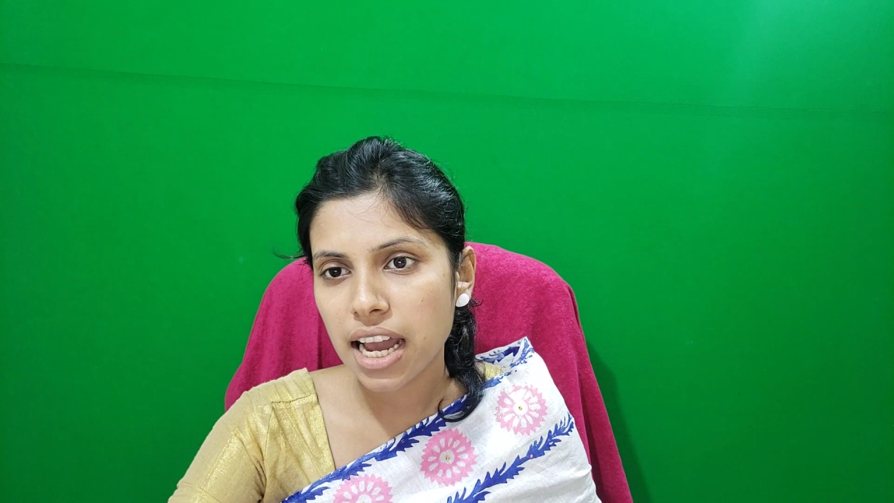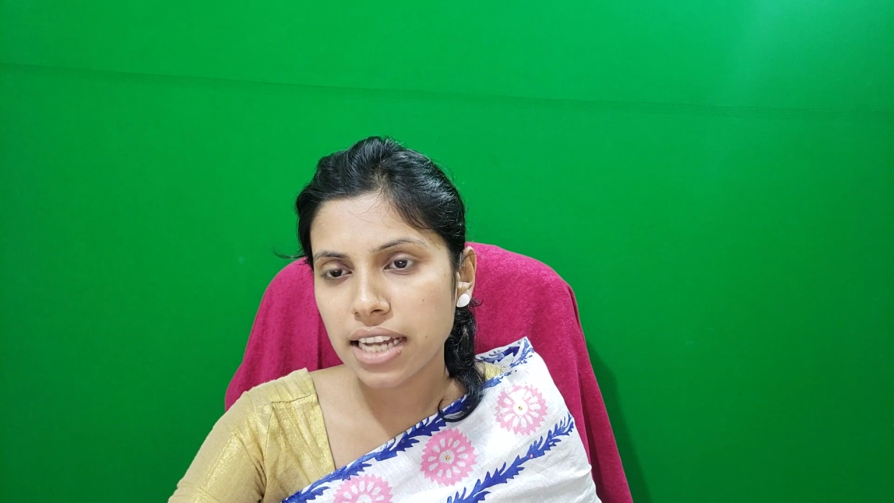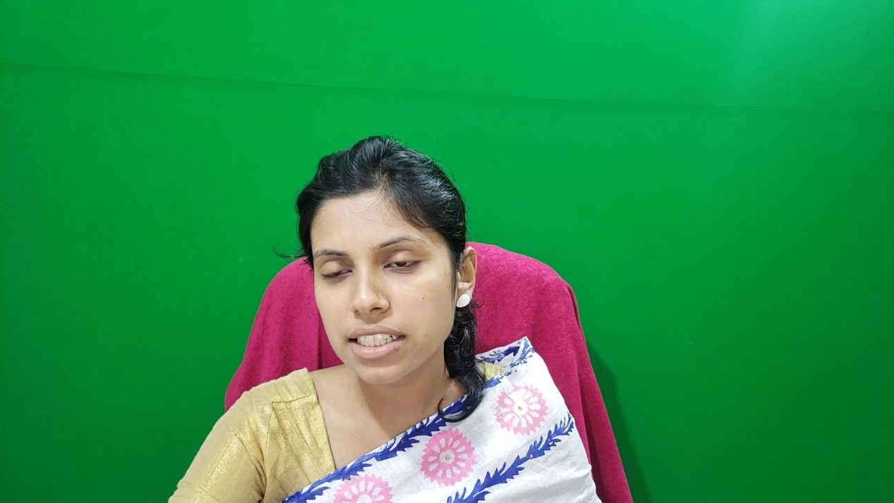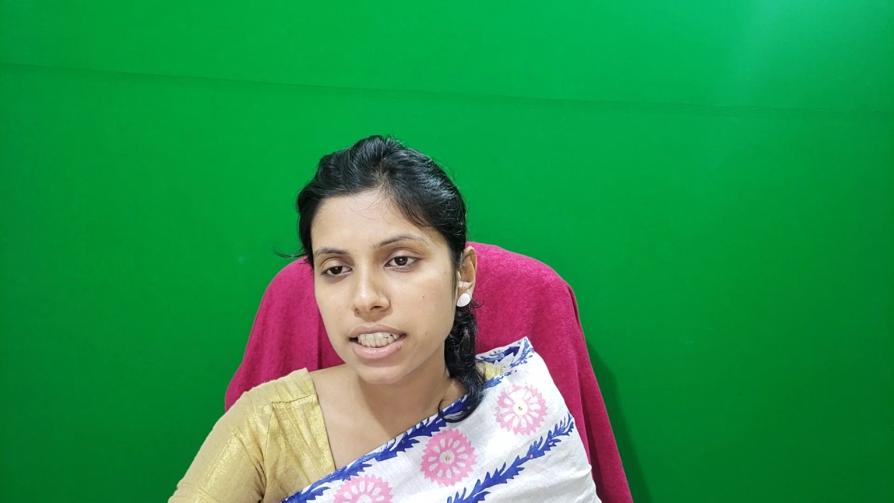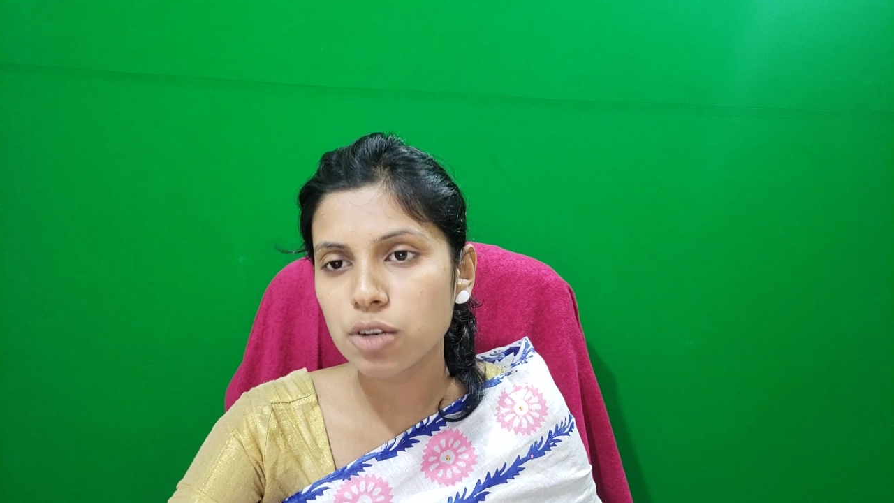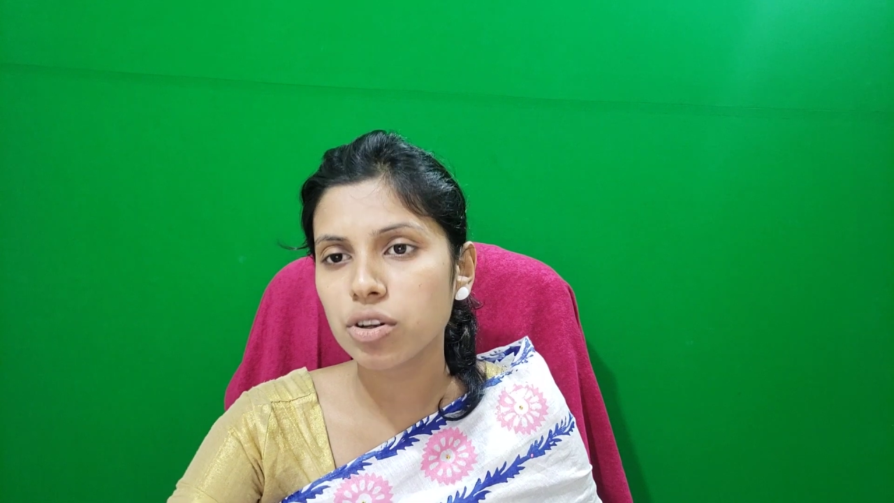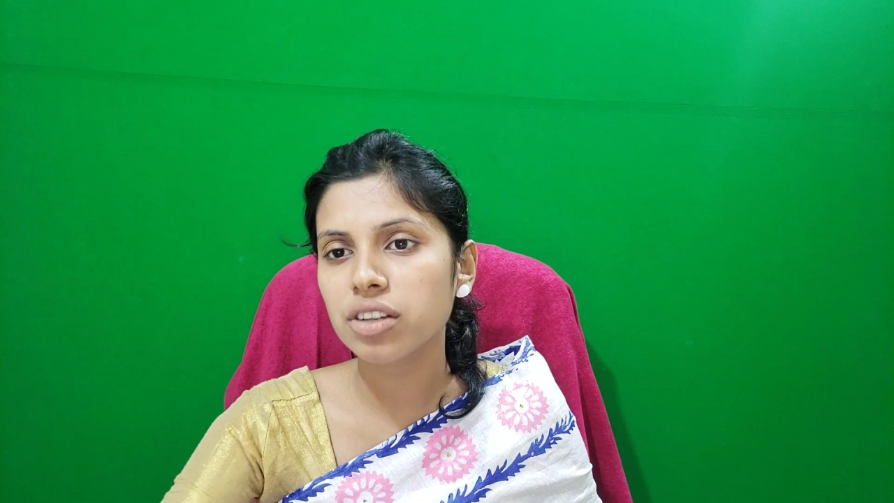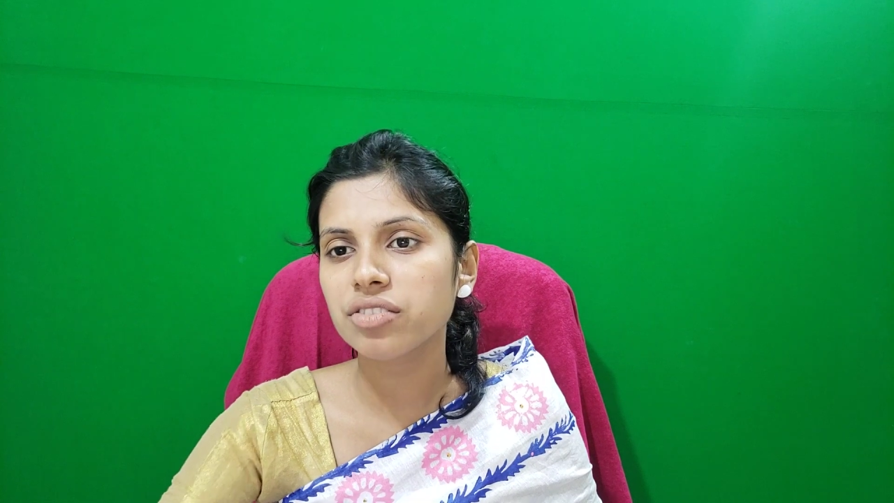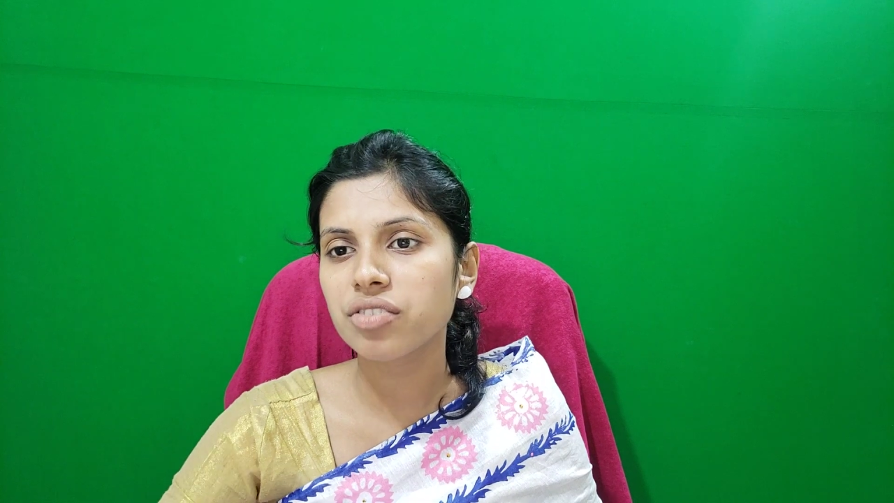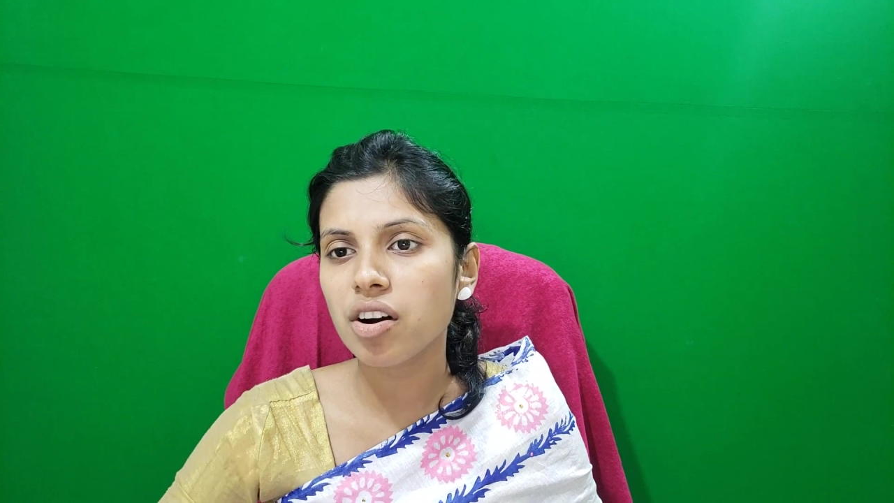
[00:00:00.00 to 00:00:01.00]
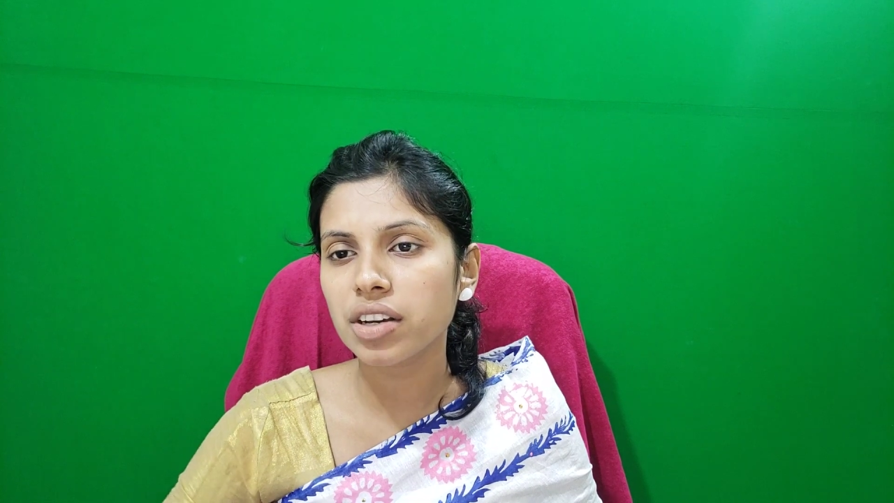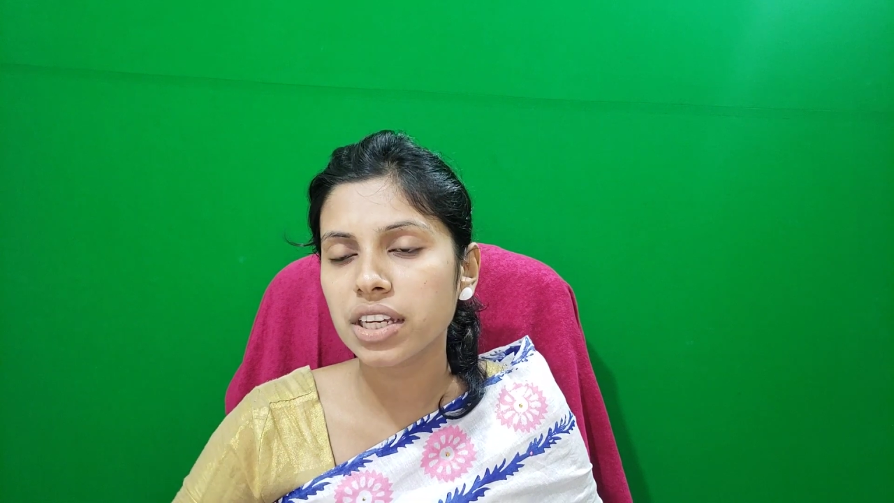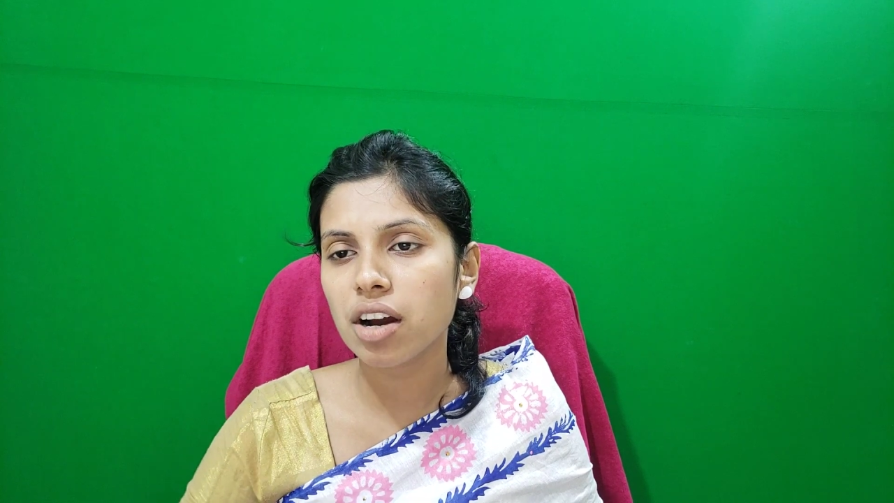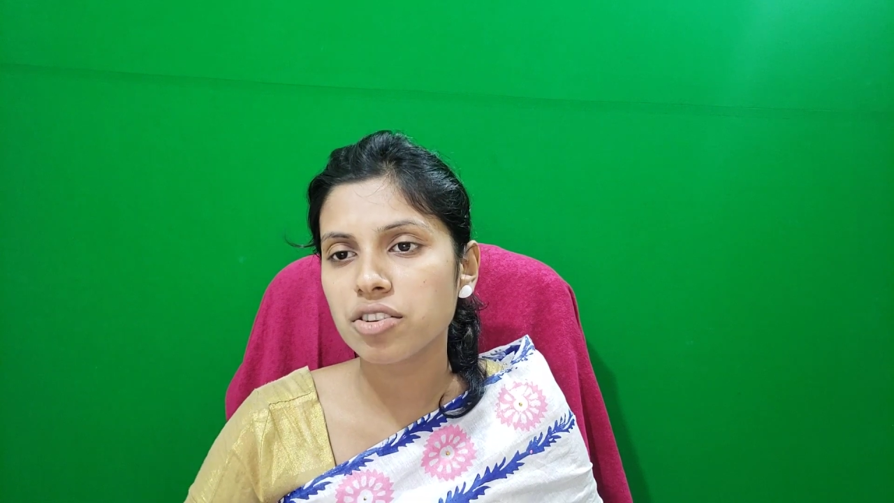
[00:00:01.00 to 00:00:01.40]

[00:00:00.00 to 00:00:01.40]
and during foggy